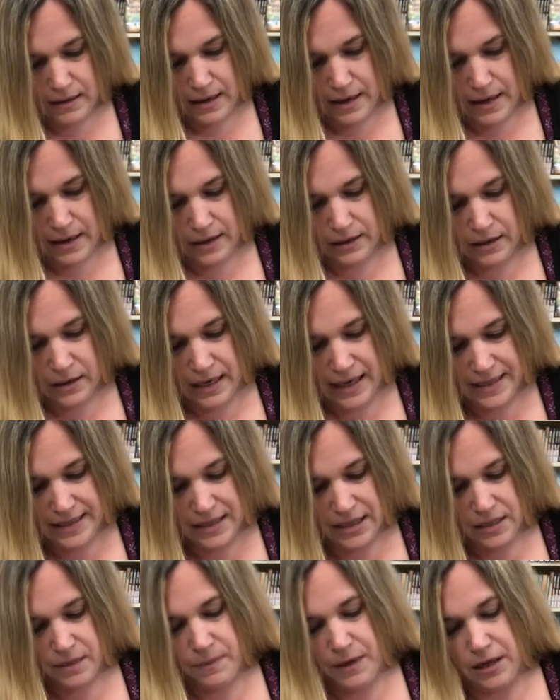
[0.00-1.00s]
And the nice
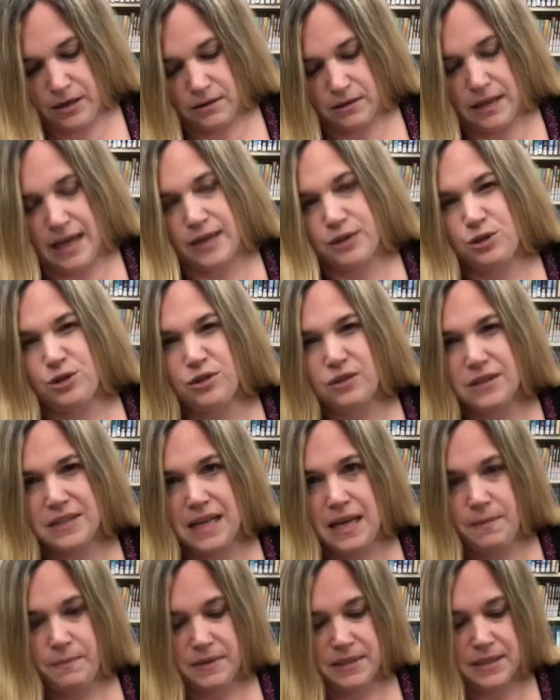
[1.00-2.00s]
thing about electrical
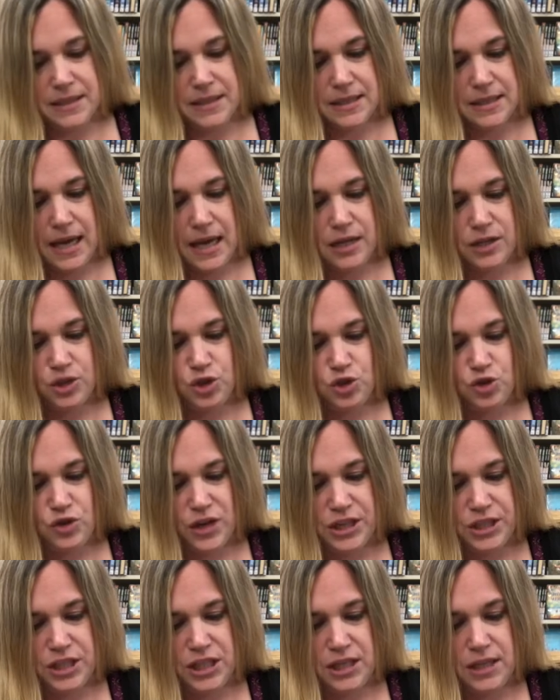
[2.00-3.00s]
tape is it's kind of
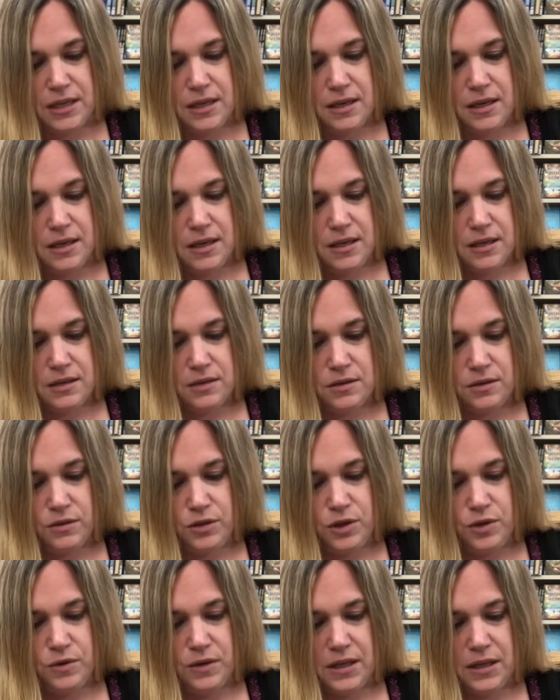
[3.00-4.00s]
stretchy, so
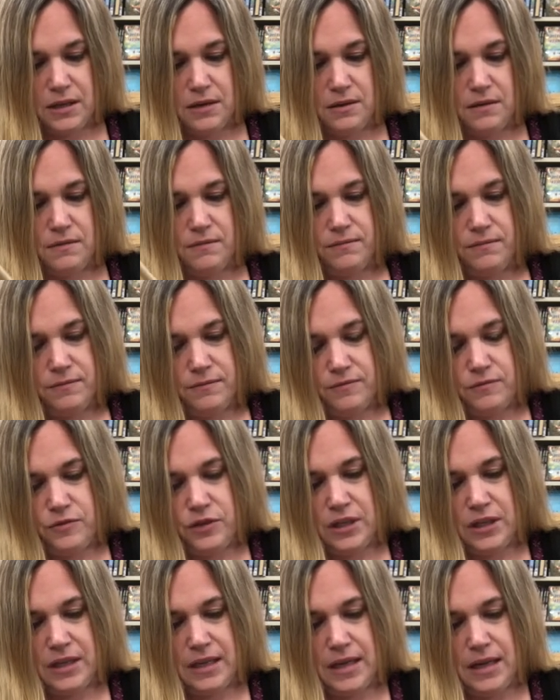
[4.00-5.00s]
you can
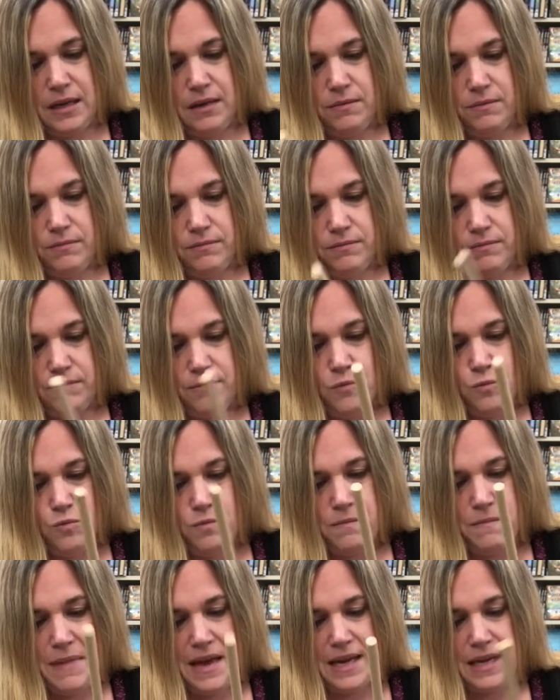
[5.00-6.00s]
really
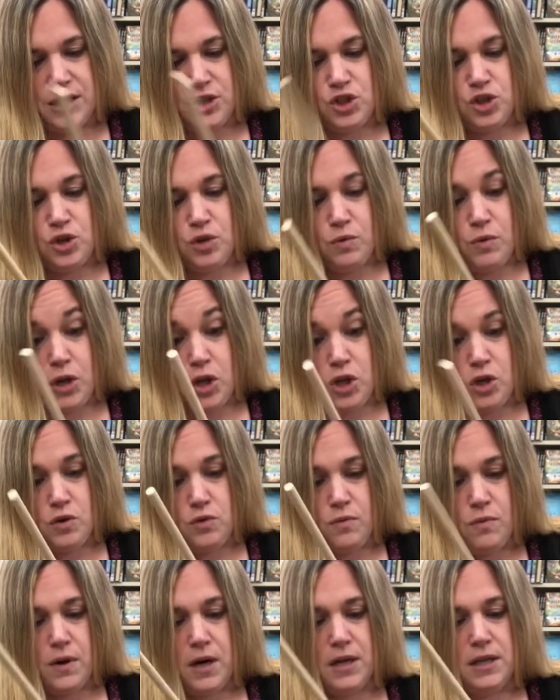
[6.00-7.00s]
make it do what
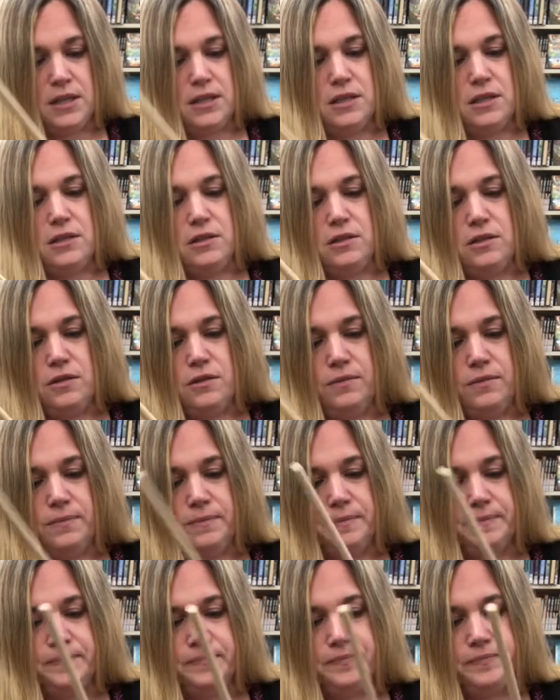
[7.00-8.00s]
you want it to do.
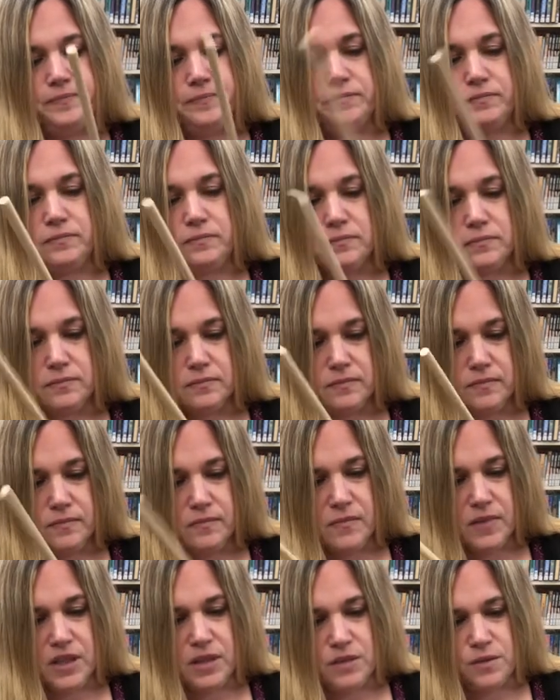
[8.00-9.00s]

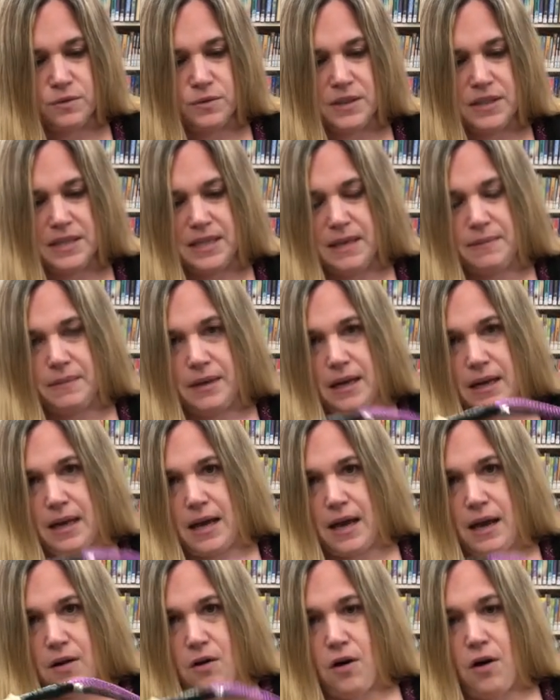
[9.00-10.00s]
So we're going to tape
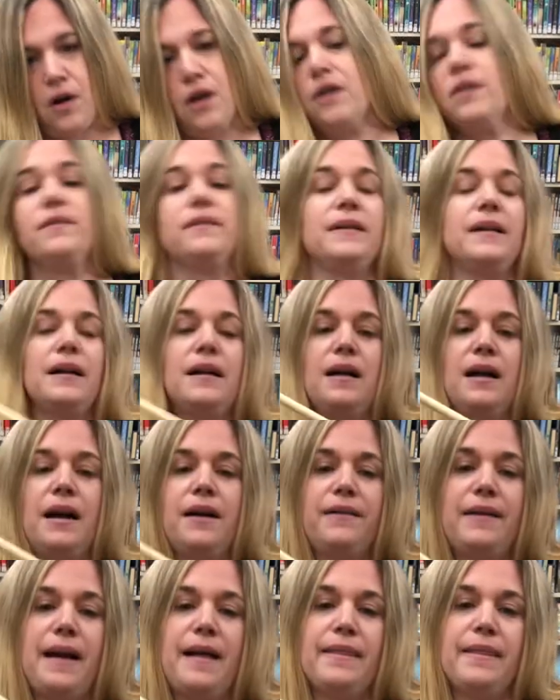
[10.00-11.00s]
that all
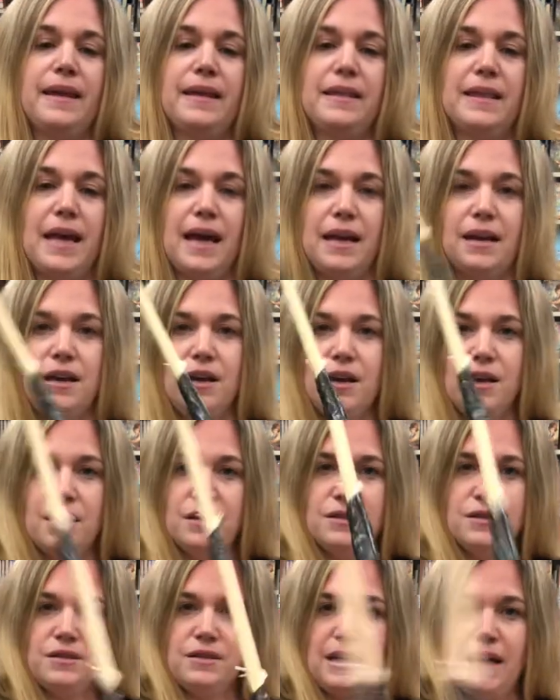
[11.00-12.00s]
around like that.
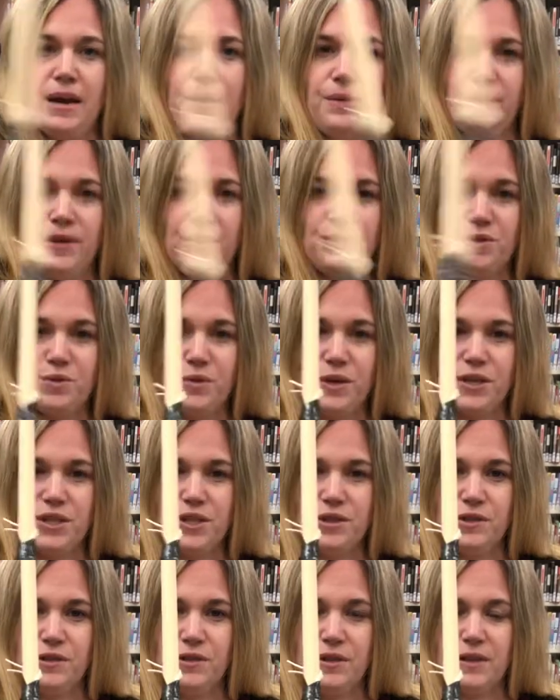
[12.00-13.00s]
So now what your toy
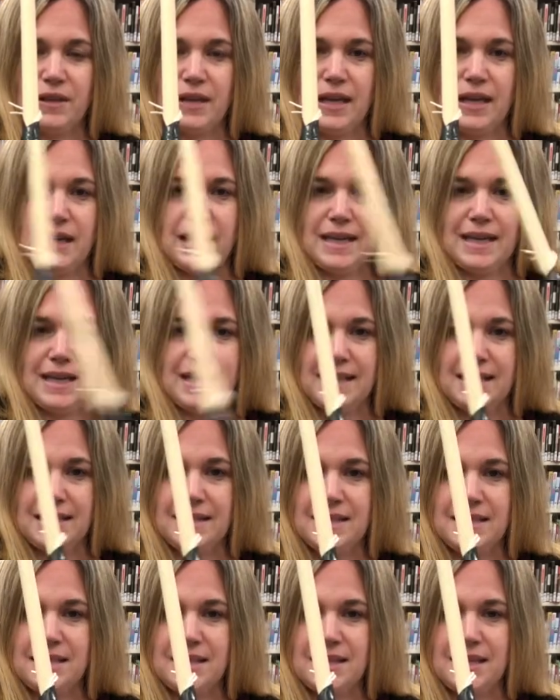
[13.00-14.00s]
should look like
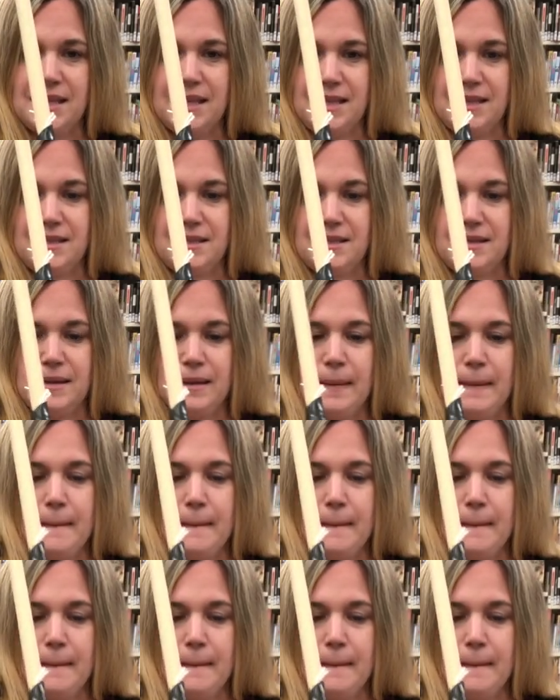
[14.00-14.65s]
is this.